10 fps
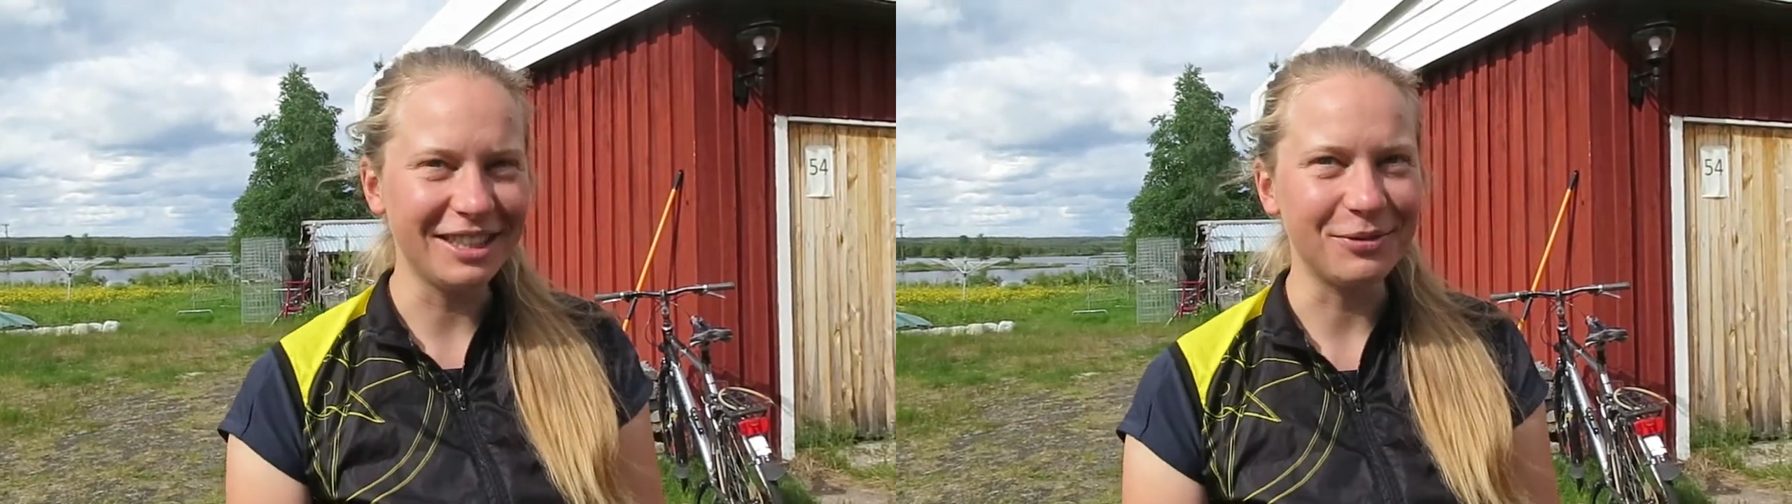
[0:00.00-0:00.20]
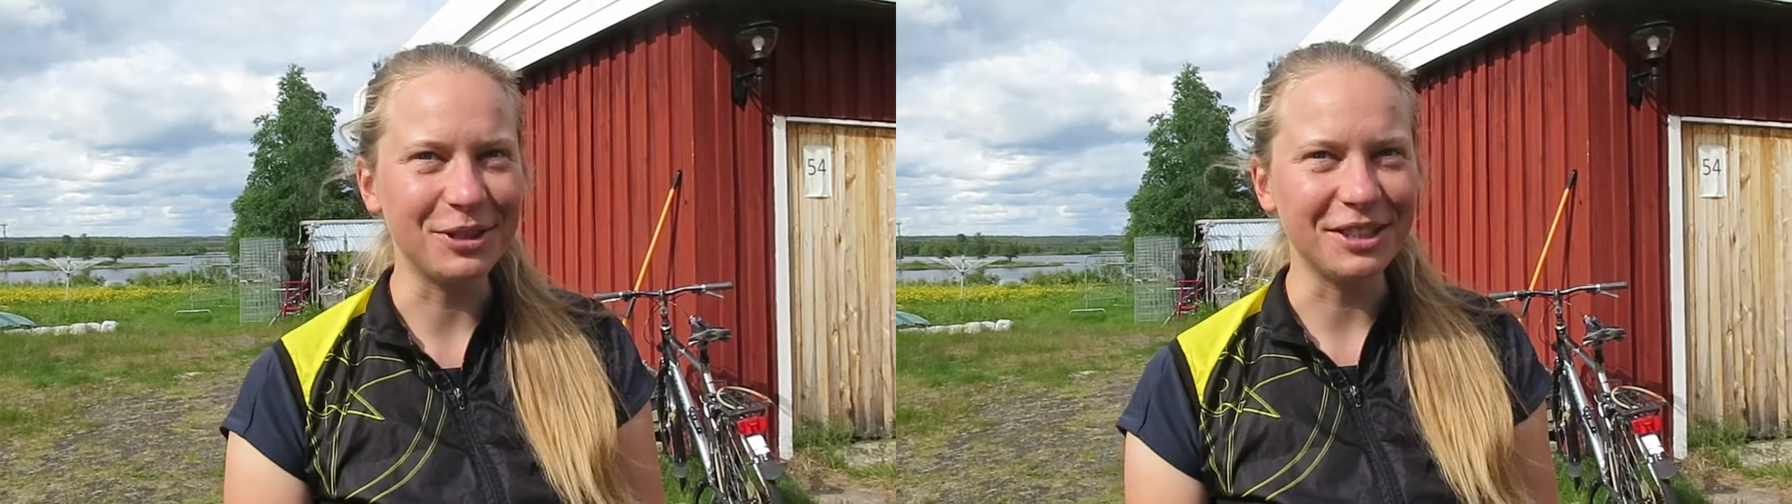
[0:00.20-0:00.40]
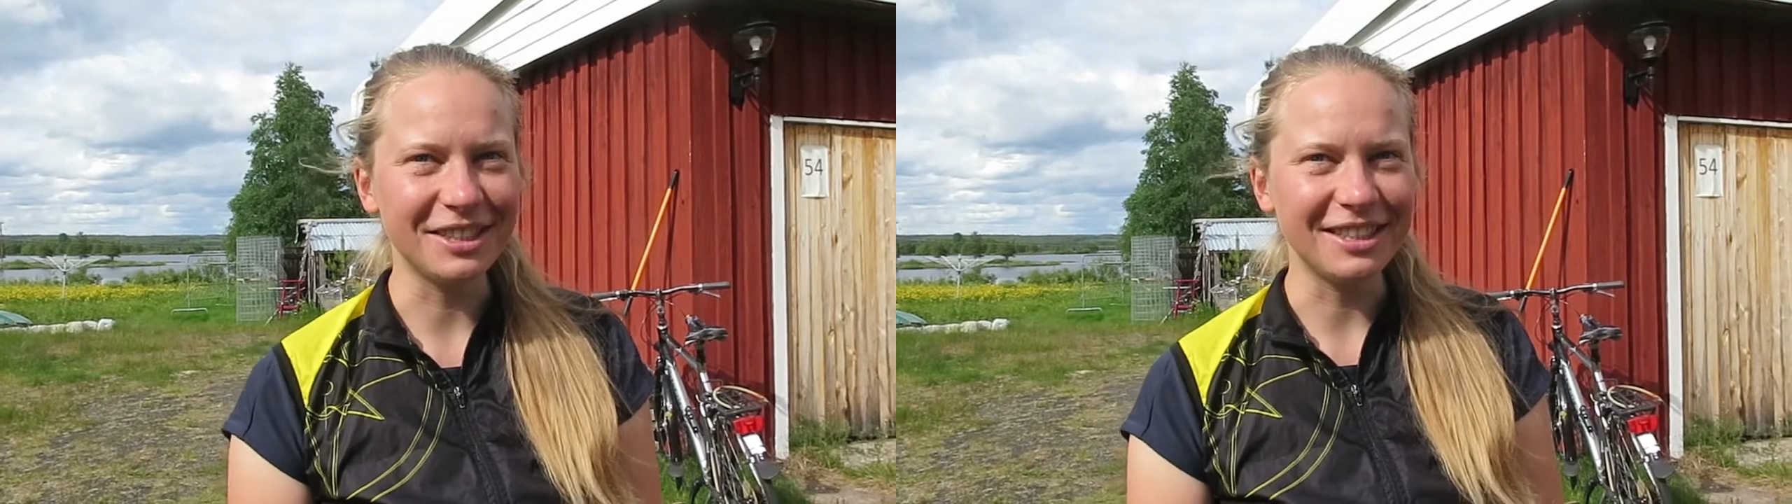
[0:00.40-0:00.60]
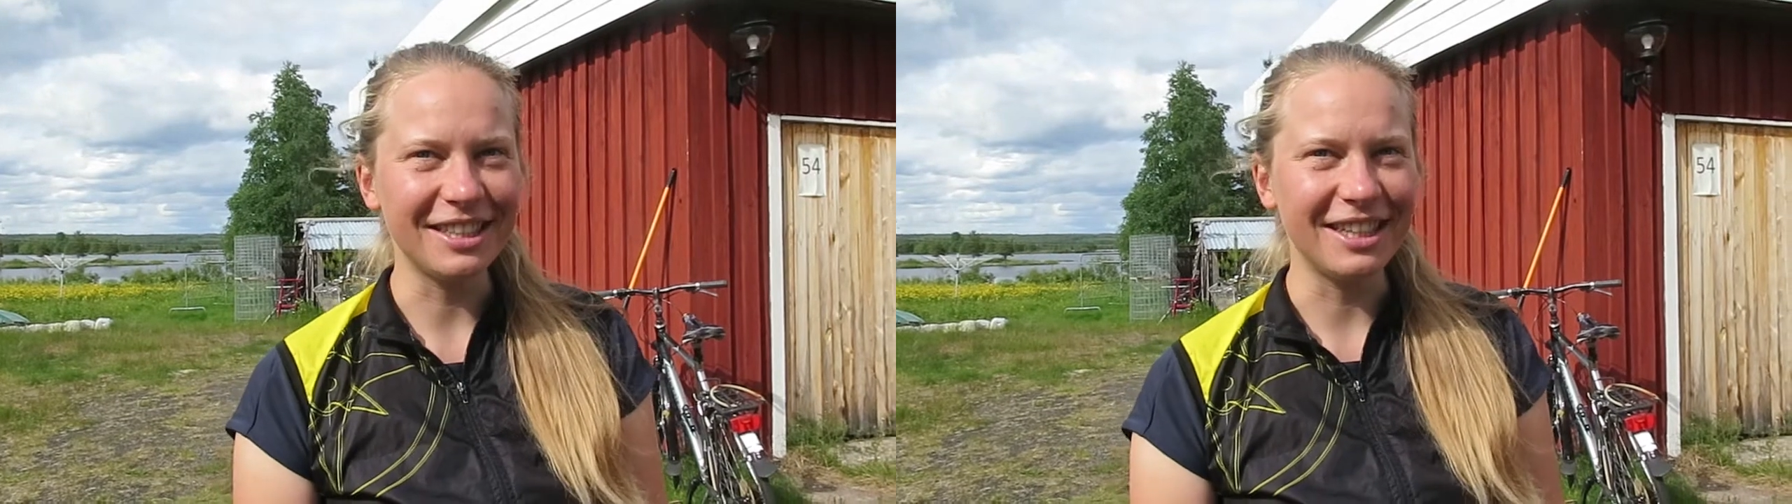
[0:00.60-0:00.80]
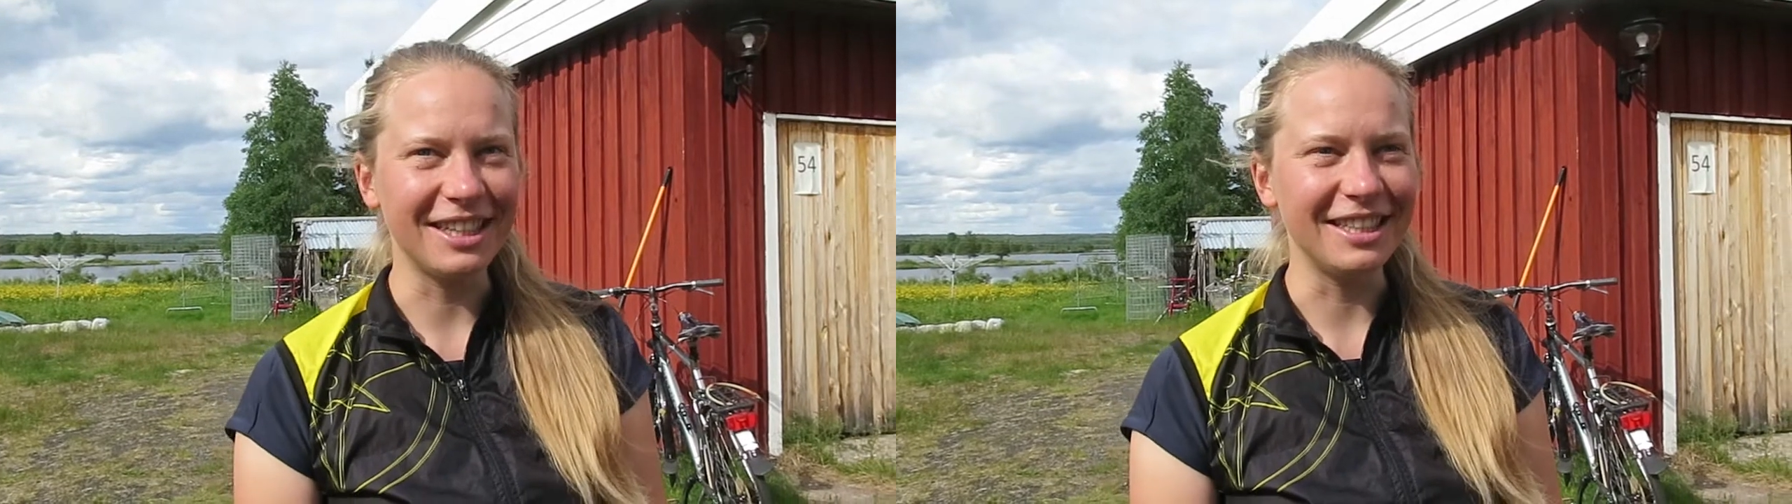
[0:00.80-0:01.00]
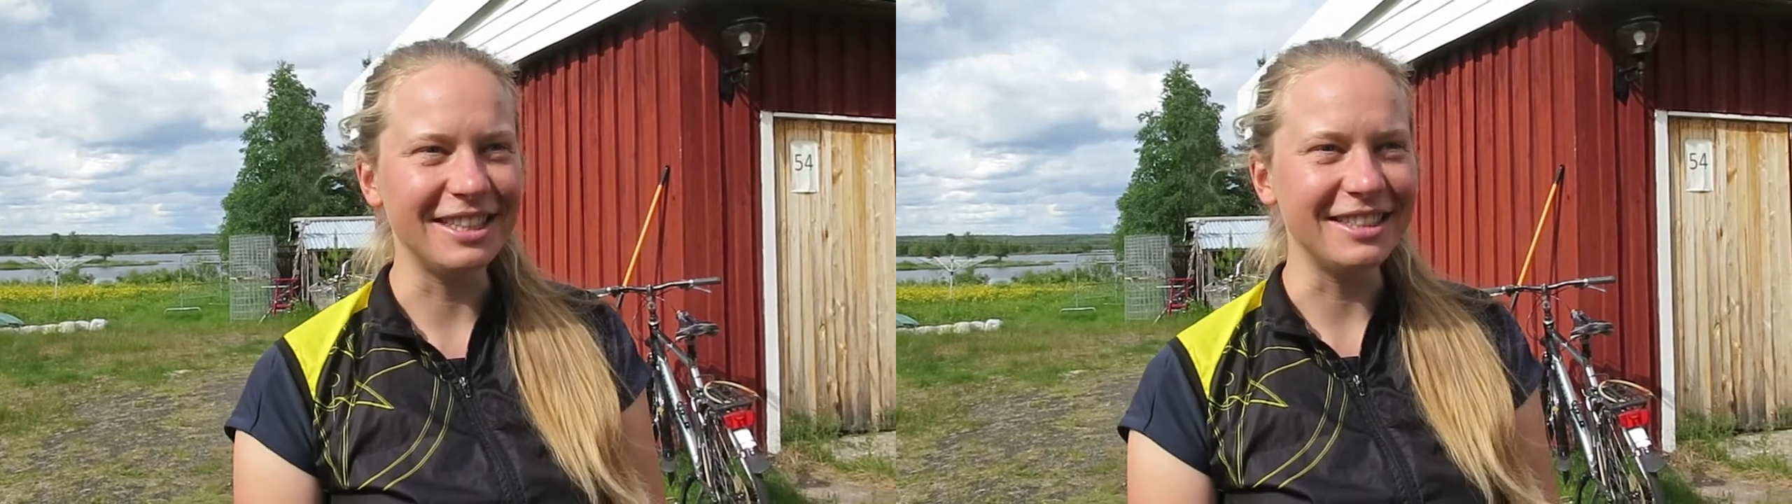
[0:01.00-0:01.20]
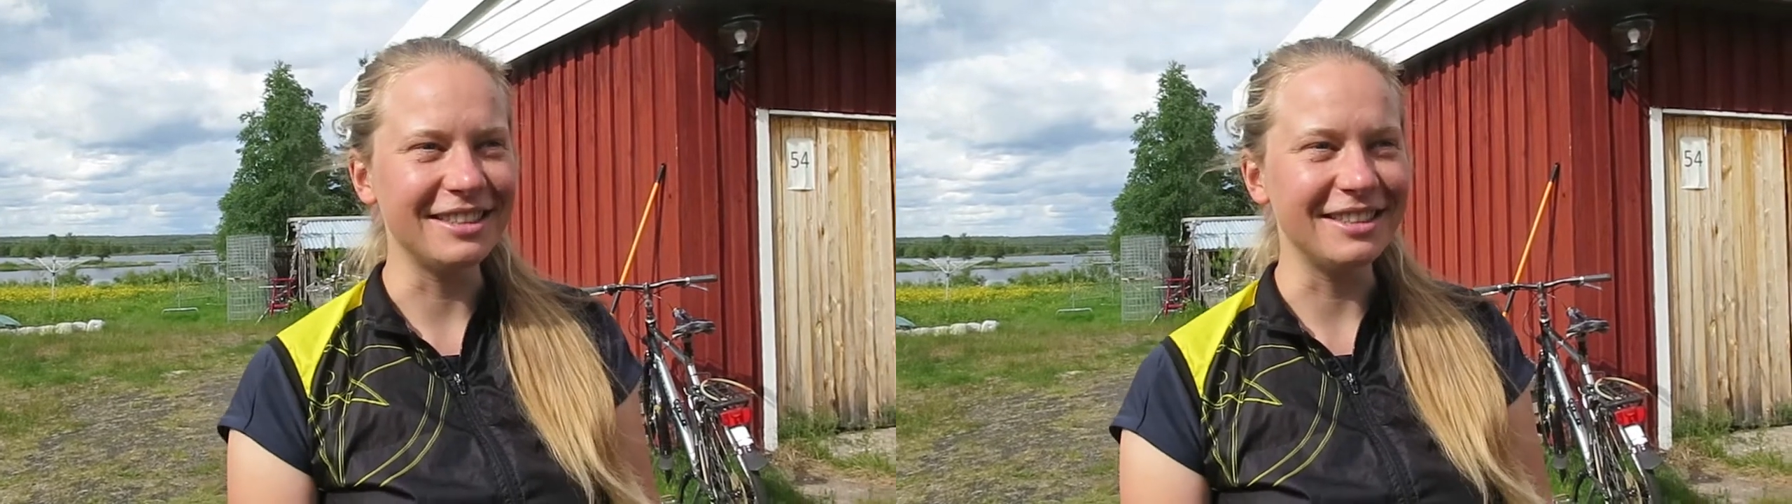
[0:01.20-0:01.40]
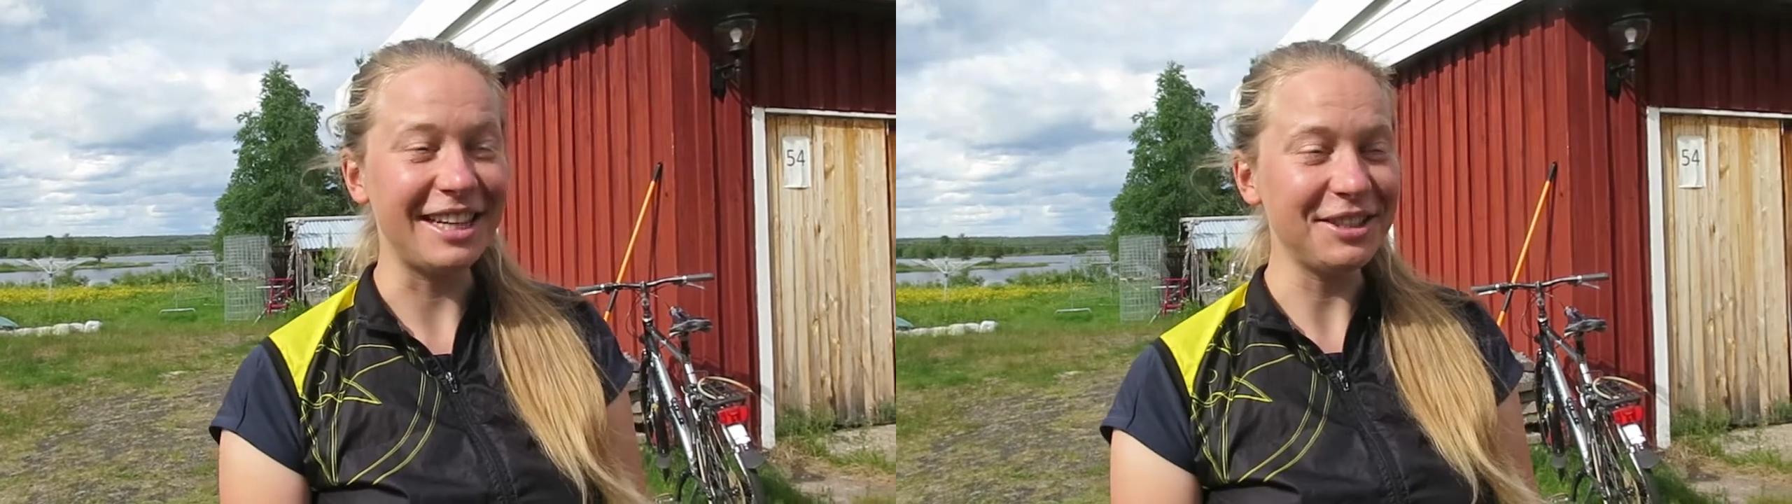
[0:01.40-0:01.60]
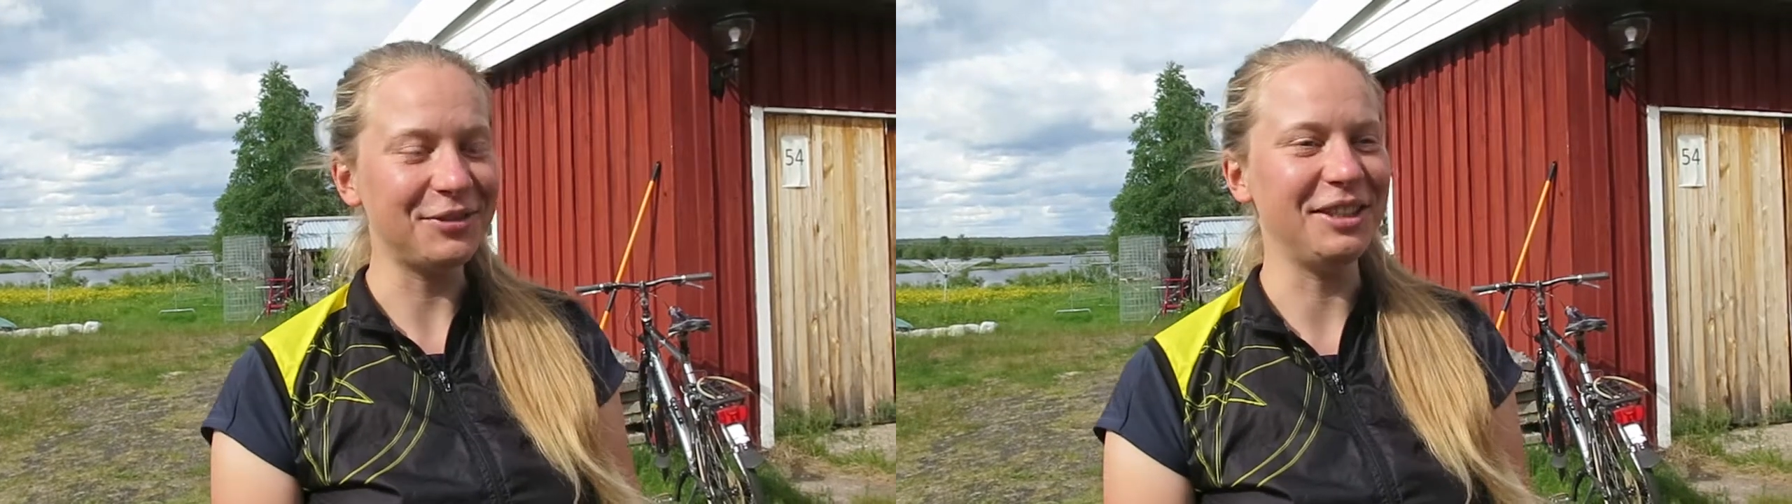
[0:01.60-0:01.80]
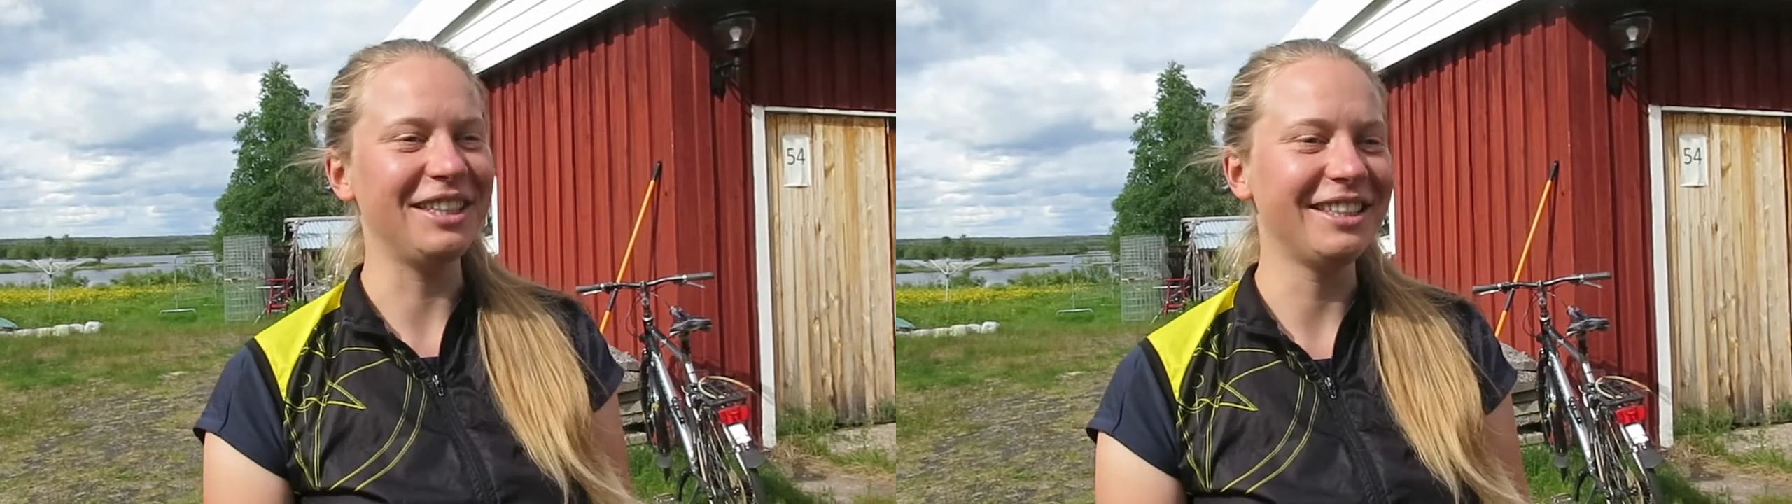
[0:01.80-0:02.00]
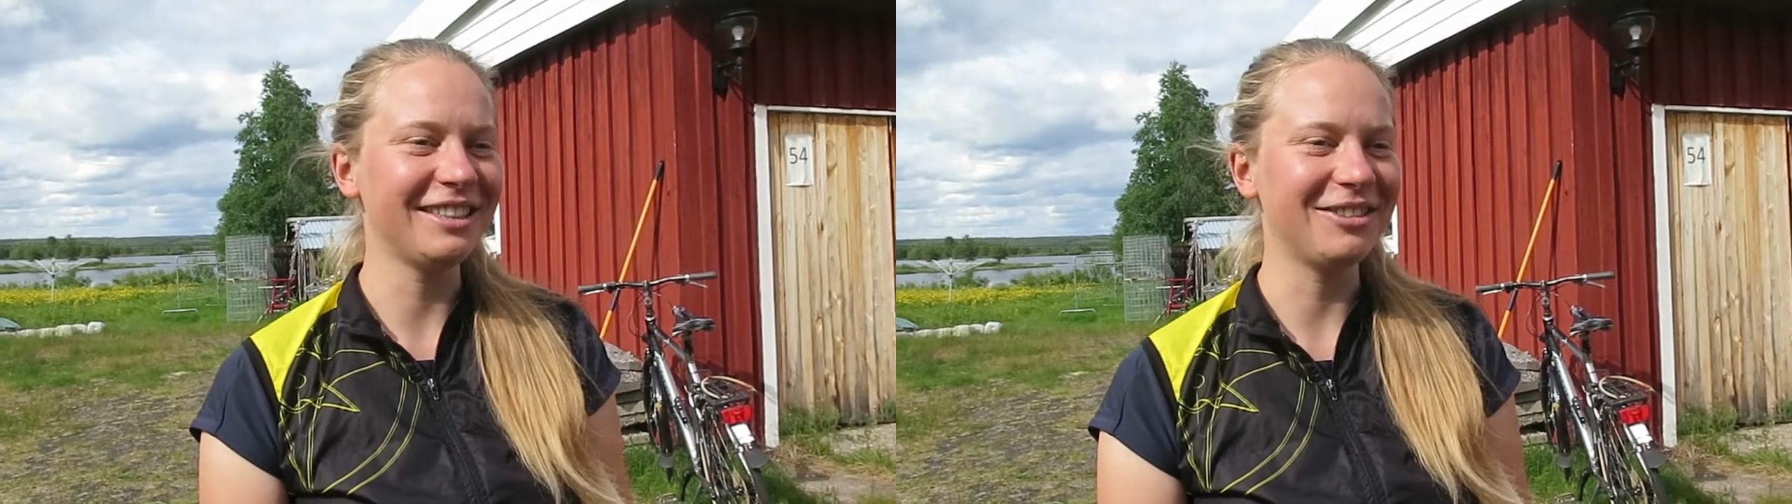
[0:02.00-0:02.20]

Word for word: It was a nice feeling.